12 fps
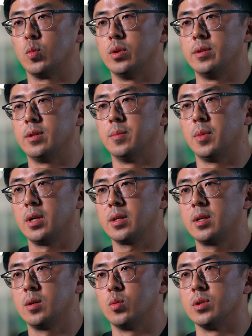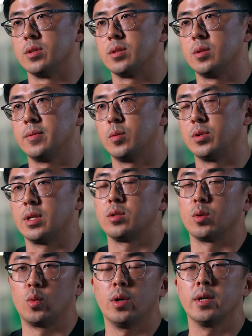when the market was was
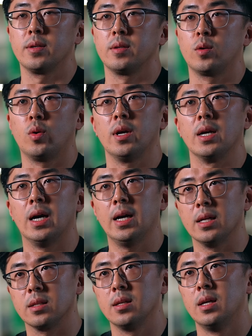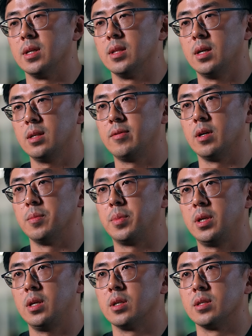actually quite quite hot, a lot of our
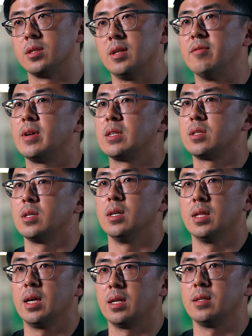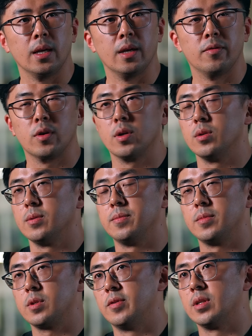peers invested a lot. If you go
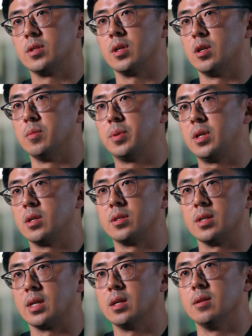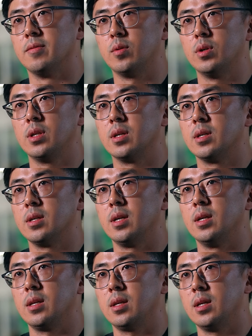visit our peers in California,
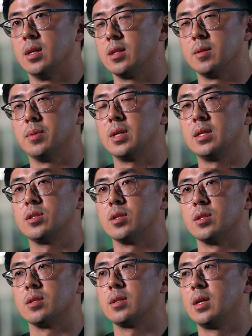in other places,